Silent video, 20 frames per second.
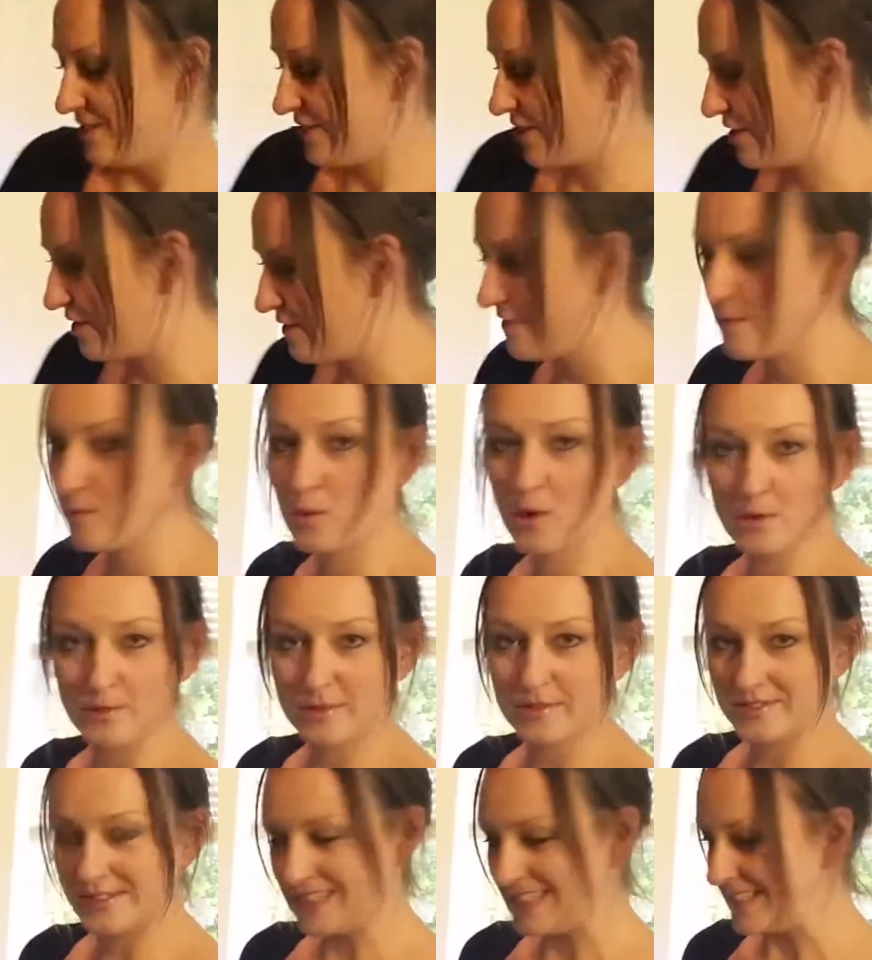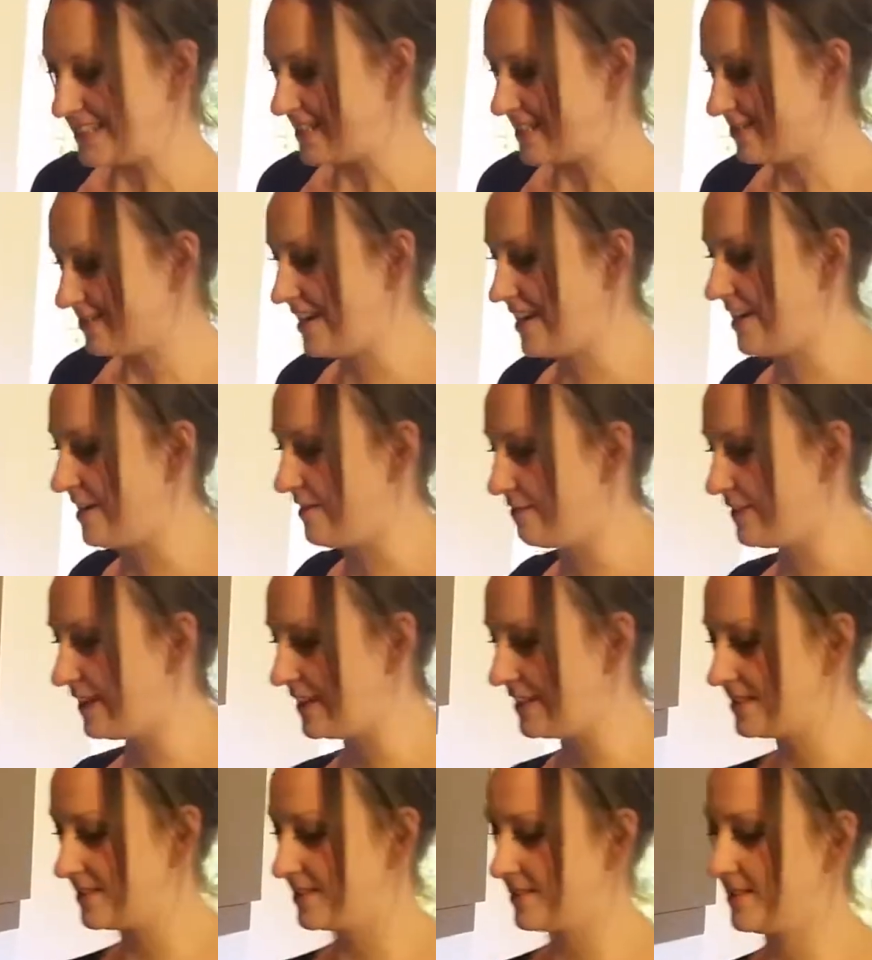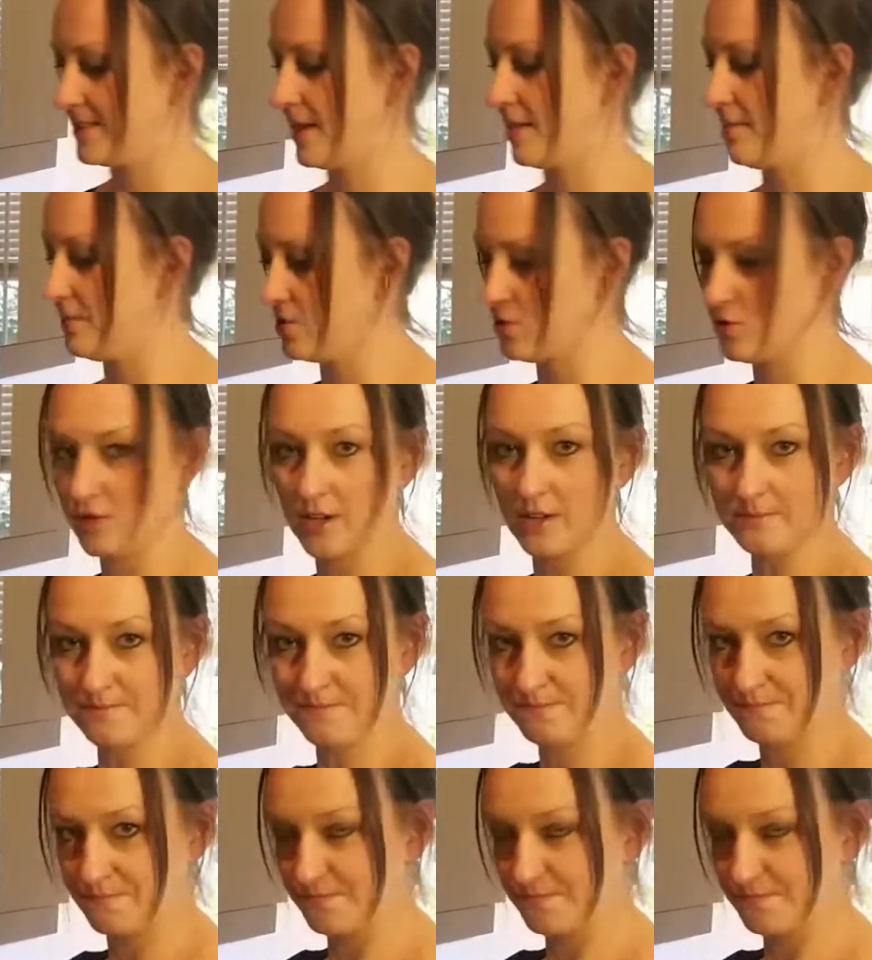So what we'll need to have is some sugar.